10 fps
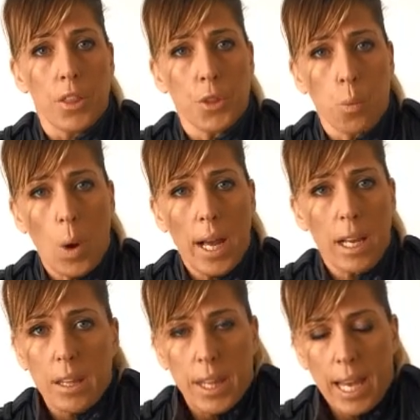the
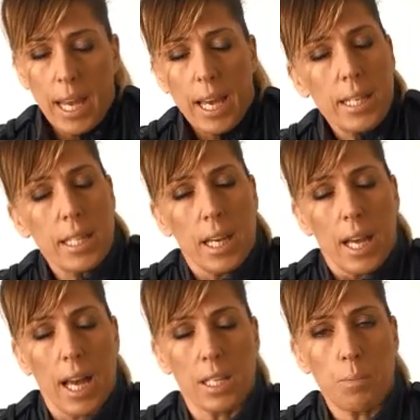way the head
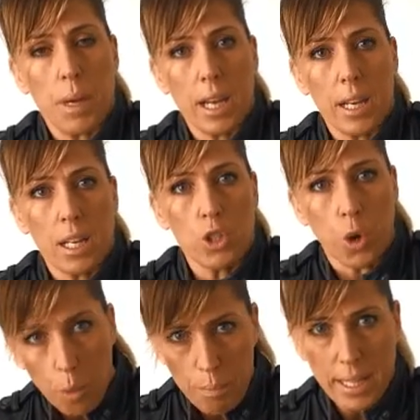has been
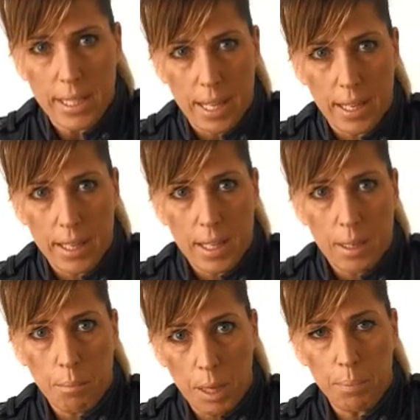tormenting
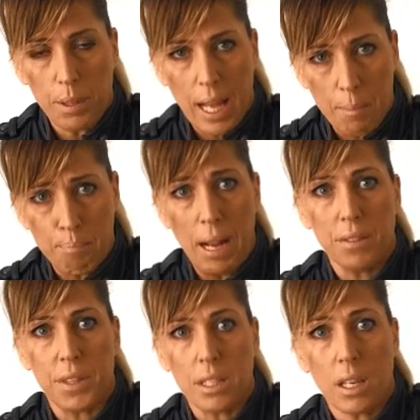people
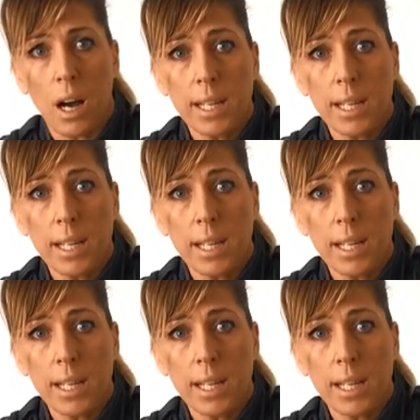about this.